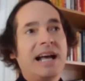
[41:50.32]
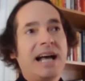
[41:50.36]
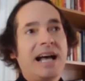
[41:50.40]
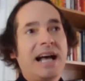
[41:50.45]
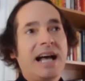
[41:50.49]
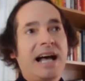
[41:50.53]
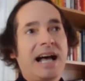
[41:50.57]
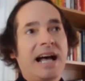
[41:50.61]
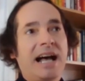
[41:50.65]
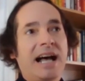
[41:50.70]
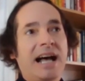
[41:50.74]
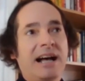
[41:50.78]

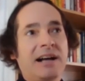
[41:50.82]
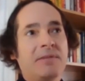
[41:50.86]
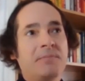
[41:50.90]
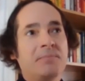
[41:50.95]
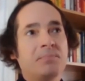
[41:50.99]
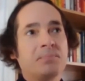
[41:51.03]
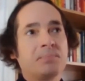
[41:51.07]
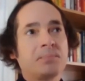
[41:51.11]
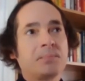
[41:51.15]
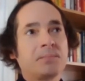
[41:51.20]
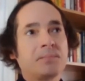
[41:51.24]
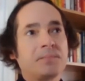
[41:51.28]

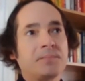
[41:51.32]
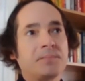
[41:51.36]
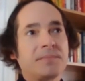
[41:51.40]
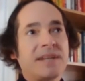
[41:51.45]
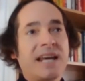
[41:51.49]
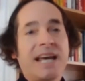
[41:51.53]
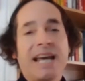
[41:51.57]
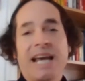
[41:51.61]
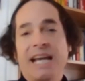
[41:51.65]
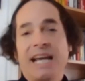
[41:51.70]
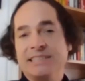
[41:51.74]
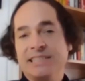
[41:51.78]
In
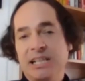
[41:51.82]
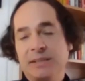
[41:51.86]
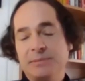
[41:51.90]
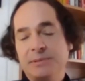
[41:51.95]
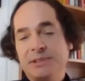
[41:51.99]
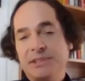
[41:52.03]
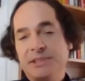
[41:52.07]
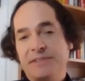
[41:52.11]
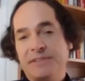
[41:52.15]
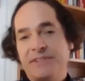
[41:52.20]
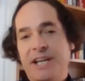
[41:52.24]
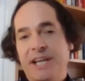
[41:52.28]

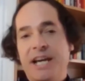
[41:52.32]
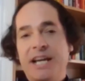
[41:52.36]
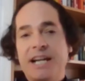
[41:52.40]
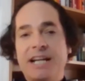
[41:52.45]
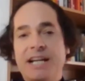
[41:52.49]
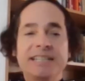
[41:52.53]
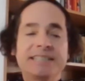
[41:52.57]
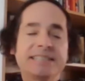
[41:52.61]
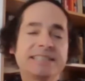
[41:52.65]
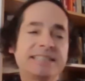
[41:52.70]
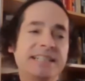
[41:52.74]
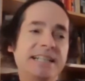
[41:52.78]
terms of
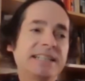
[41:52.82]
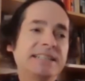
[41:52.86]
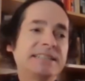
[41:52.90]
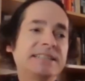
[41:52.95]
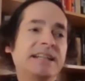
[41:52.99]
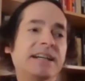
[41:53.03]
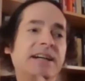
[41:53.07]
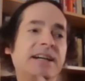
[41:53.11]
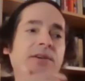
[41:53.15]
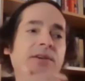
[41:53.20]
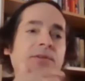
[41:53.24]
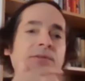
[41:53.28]

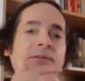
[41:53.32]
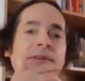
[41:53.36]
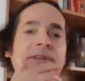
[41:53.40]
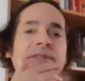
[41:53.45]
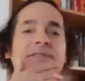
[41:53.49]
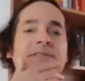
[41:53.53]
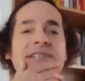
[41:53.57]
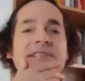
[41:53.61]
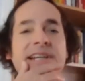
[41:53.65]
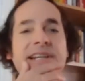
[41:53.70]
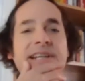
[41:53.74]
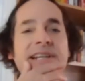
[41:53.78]
Kyrgyzstan, we've
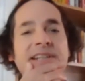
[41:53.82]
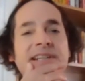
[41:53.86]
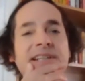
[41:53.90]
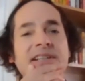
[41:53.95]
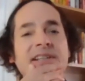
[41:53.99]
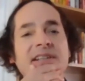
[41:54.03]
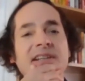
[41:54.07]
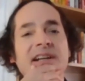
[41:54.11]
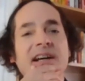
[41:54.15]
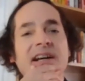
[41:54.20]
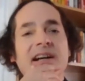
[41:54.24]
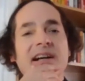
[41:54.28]

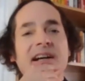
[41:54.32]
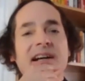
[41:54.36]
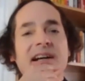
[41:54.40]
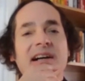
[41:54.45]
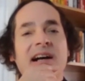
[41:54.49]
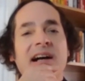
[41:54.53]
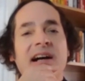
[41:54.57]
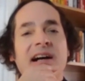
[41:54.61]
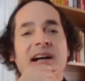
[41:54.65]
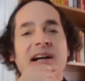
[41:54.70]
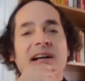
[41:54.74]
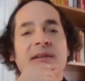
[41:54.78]
seen
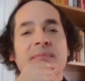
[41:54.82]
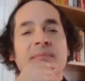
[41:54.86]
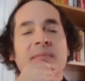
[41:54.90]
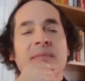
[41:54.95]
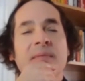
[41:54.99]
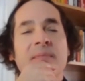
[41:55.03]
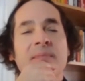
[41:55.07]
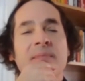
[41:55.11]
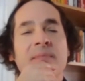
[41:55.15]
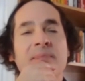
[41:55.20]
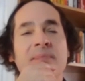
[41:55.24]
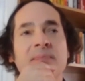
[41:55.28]

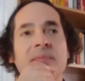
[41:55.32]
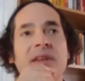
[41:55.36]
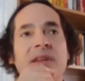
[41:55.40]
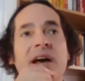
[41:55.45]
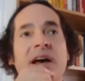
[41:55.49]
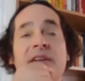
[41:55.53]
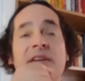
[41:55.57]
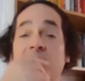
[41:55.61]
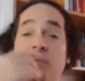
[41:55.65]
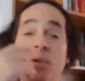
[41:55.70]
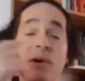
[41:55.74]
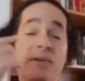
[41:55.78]

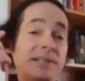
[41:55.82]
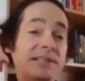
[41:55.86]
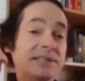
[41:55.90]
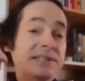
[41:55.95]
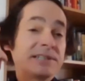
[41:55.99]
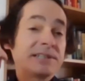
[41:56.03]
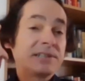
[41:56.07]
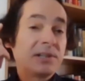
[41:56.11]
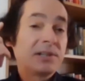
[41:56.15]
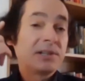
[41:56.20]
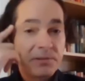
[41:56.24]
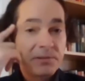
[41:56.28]
the
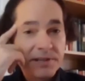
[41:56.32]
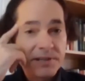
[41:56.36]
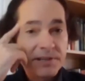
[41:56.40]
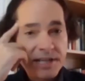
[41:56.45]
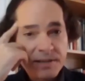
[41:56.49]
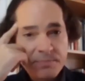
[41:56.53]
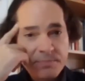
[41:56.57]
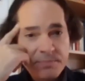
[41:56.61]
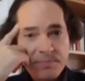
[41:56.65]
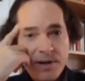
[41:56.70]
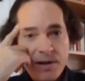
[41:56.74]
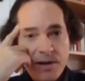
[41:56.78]

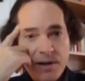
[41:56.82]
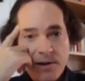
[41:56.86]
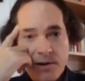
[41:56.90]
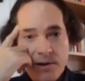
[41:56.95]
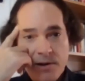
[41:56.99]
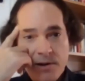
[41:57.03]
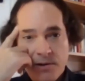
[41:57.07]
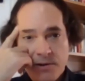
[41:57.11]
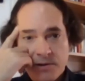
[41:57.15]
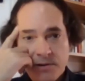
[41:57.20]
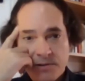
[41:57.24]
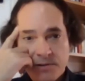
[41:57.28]
moratorium
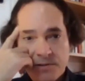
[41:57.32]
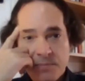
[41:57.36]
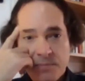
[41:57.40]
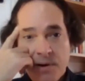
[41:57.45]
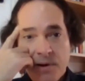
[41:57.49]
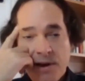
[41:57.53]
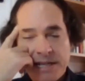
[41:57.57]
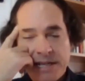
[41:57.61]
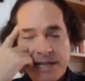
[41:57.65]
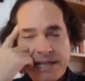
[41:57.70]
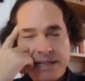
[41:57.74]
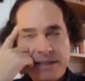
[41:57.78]
on
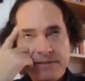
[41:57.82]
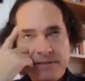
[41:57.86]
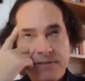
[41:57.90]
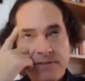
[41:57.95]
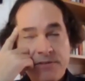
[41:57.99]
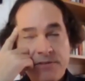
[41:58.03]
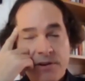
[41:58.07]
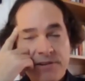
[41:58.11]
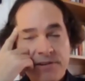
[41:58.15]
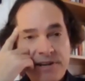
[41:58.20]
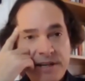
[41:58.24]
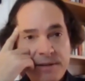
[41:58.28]
mining
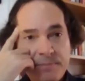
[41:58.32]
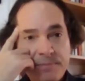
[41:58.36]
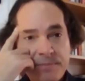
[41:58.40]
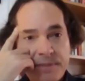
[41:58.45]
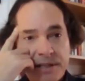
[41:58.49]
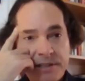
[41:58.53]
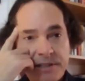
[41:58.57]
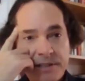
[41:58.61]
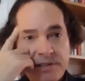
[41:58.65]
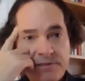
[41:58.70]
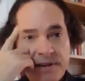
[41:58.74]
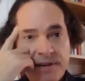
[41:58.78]
thorium
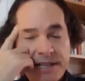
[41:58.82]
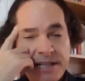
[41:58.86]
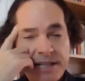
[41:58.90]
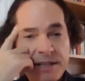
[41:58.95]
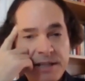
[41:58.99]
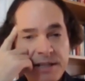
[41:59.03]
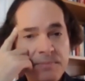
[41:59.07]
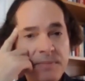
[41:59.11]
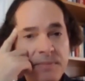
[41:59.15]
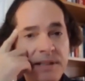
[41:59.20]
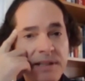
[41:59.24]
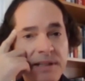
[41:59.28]
and
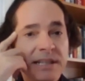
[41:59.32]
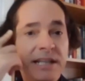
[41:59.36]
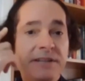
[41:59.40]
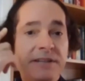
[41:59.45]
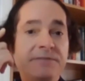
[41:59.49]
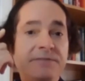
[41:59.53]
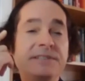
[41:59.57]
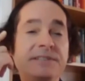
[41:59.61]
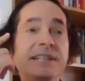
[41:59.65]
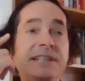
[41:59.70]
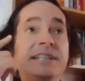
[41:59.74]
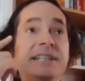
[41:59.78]
uranium
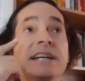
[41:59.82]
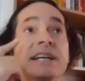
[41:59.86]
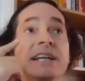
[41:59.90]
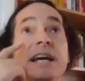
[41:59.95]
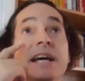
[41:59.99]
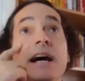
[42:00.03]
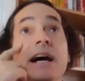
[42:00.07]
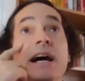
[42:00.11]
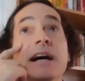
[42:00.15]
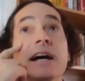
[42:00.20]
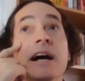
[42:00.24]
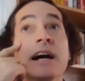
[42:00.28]
lifted
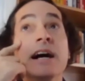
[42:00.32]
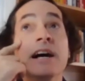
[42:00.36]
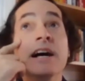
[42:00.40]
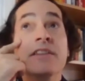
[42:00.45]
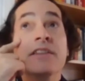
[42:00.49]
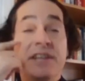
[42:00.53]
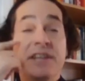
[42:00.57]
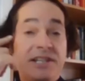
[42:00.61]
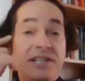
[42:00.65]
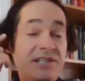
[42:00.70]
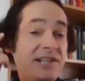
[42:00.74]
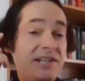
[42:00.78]

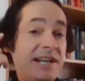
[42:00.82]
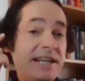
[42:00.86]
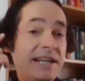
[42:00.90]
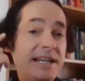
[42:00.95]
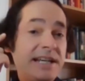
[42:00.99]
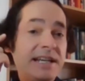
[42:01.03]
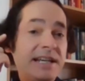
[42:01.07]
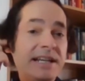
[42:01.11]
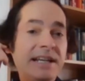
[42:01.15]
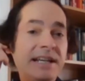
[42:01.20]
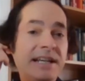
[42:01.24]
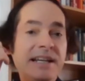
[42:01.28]
this
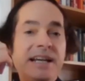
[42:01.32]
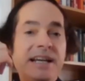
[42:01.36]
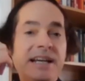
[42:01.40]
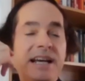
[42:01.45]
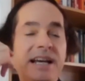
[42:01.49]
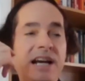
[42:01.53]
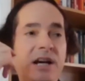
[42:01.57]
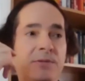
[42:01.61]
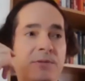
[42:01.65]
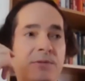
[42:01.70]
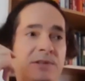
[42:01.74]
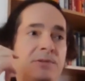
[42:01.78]
year,
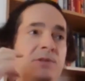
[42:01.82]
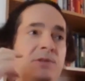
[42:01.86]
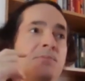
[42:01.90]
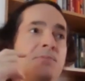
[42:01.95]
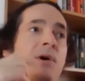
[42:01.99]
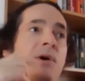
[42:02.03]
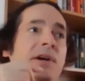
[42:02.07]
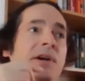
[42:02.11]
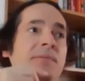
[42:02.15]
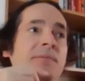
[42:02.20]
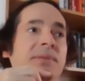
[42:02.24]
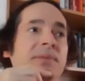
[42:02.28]
which was
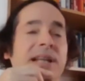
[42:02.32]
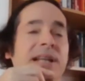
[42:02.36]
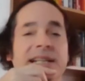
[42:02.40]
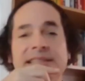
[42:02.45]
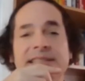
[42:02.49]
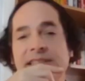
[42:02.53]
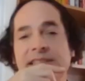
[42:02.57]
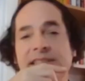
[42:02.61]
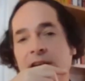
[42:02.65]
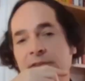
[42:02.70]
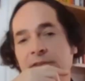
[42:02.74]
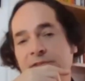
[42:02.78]
put in
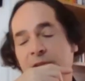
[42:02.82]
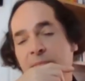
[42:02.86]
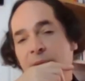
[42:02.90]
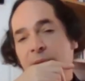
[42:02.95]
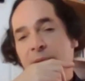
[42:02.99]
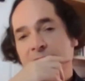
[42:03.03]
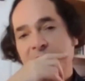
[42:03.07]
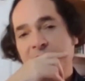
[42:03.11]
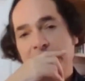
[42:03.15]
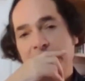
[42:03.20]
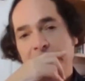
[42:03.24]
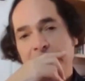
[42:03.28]
place after
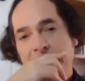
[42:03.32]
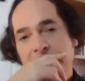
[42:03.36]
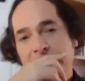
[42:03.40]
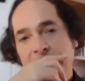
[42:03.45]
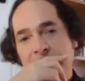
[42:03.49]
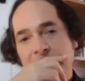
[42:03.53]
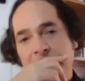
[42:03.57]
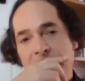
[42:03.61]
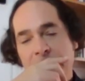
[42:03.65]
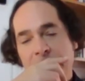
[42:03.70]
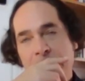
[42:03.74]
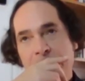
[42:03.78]

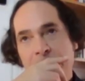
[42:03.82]
multiple